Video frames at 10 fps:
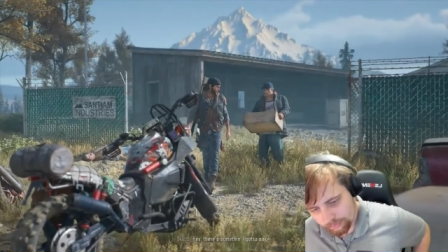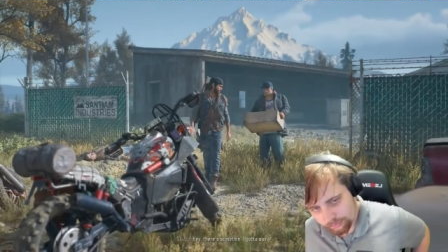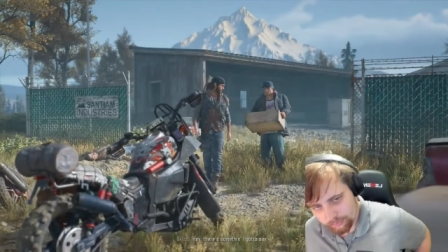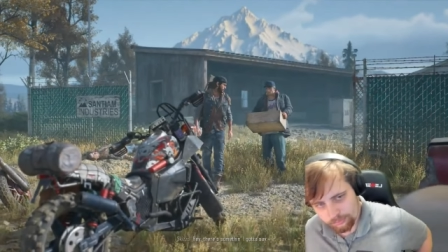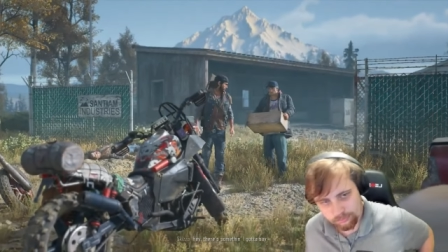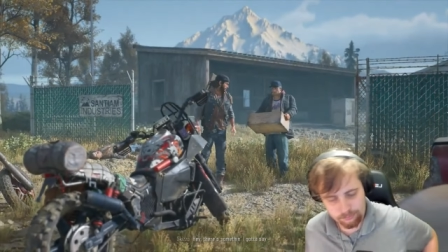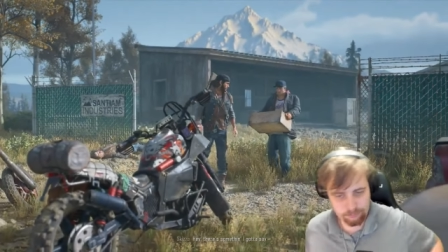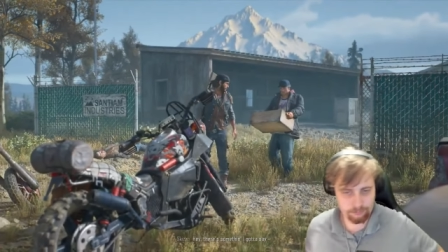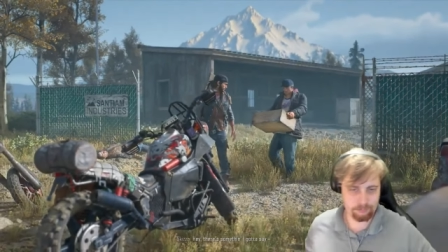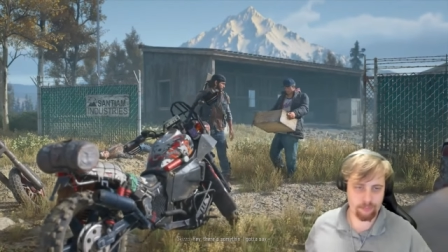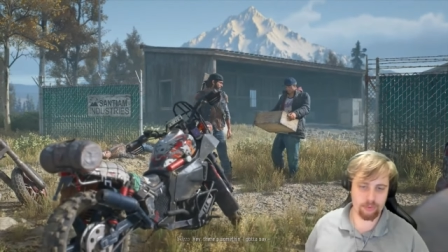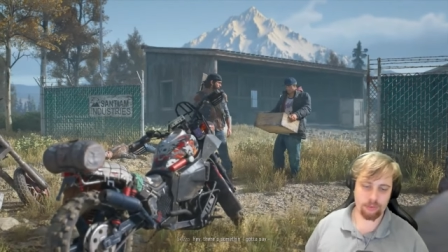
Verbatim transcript: there's something I gotta say.